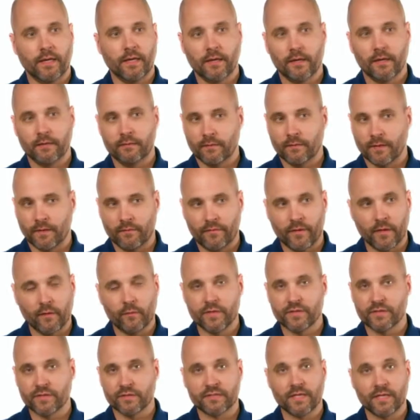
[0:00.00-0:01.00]
hey, I
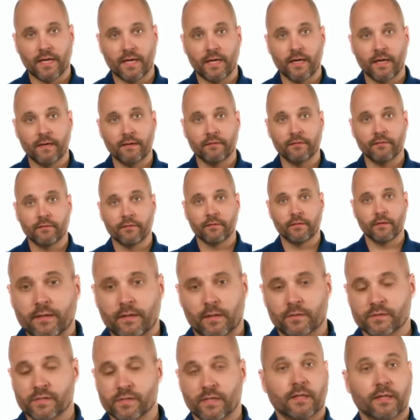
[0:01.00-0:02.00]
think we should tithe.
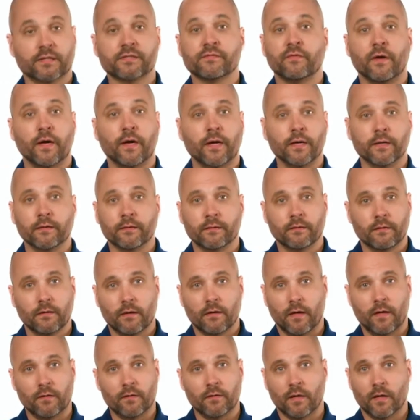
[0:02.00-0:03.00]
I was like, that's fine.
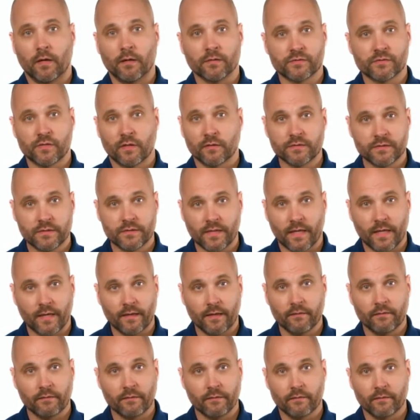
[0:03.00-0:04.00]
I'll start to
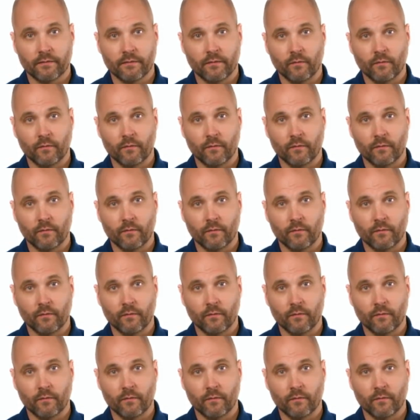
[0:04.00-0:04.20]
tithe.